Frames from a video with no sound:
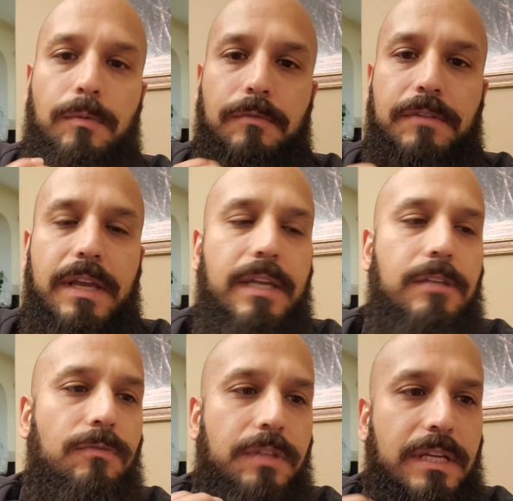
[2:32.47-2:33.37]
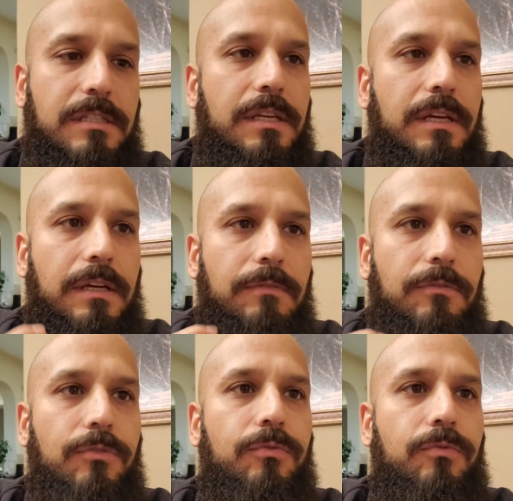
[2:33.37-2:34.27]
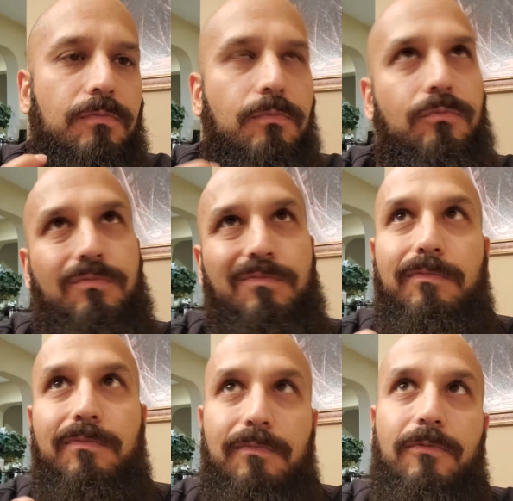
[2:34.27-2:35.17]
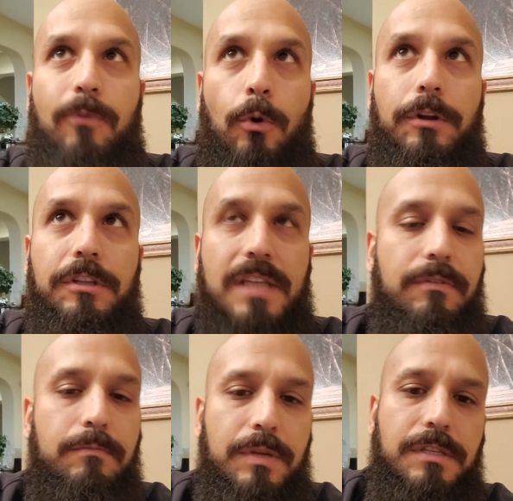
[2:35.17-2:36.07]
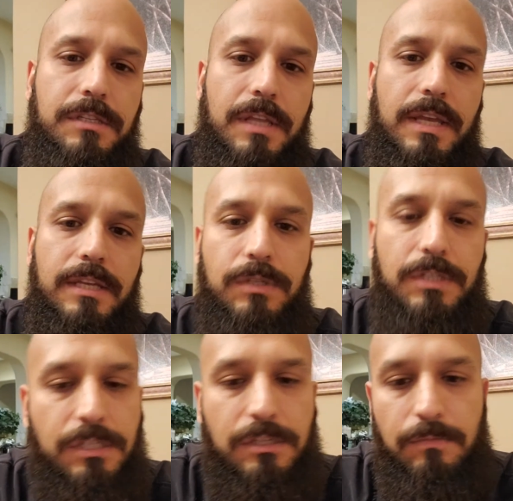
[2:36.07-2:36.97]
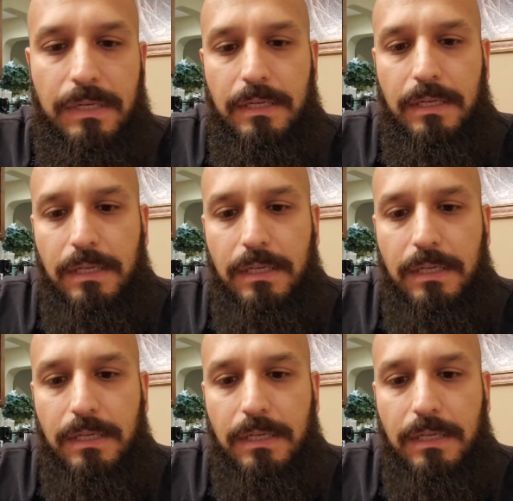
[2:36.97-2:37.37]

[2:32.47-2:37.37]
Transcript: of days, over the next 4 to 7 business days, we see some